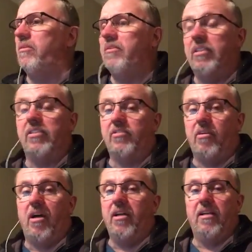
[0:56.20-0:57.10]

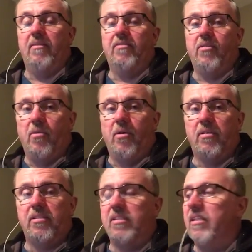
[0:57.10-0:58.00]
distraught, of
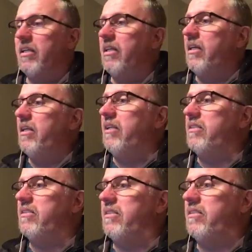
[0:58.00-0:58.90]
course. This
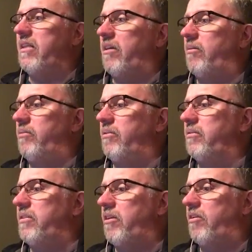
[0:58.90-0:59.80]
is a terrible,
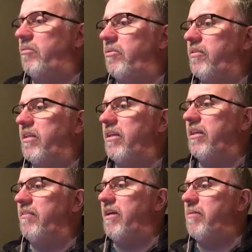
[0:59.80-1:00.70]
terrible thing to
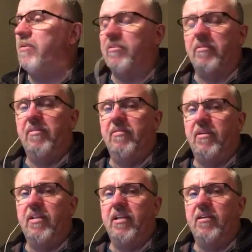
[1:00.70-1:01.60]
have happened. Three
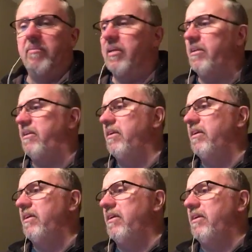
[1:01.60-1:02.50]
very young men
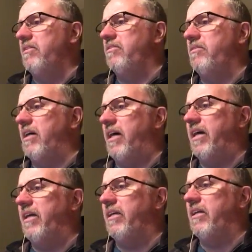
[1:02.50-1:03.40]
to
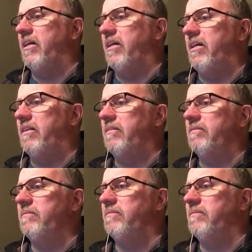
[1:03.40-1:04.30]
die
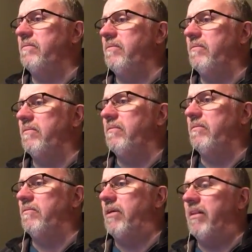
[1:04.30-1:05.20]

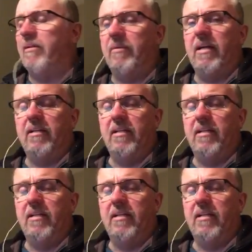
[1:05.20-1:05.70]
while they were out